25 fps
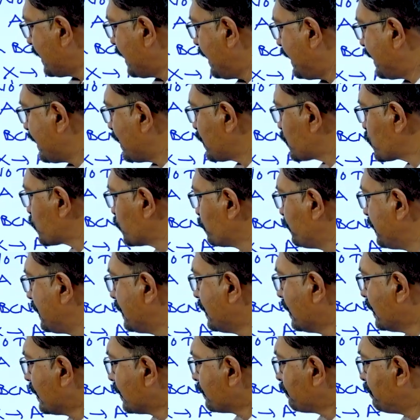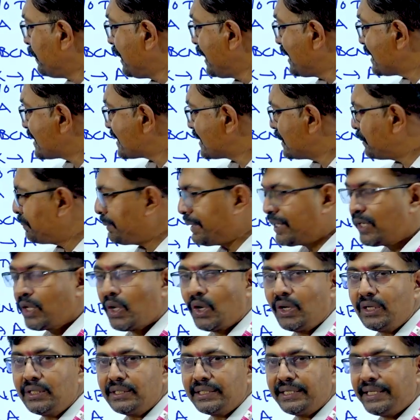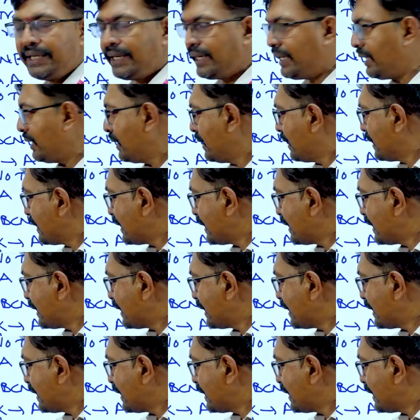A tends to B. B is dependent on A.